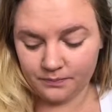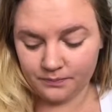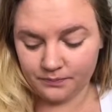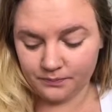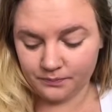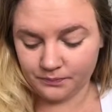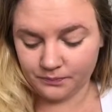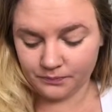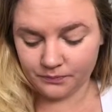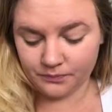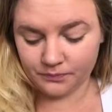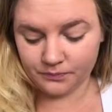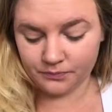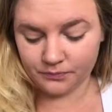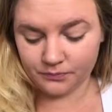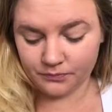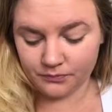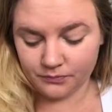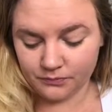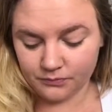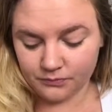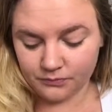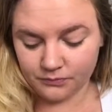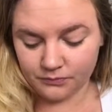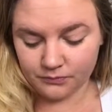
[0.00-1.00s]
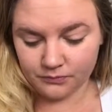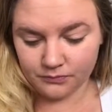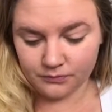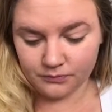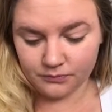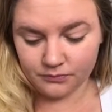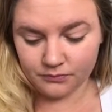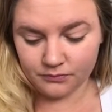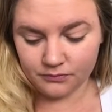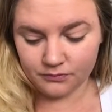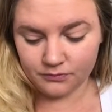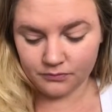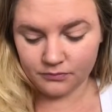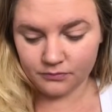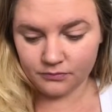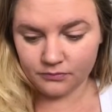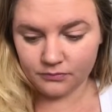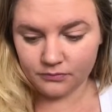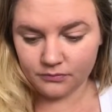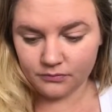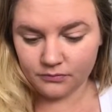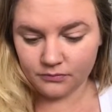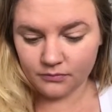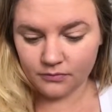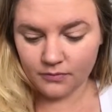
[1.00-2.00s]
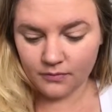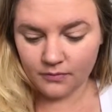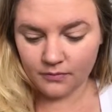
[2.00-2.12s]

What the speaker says: (silence)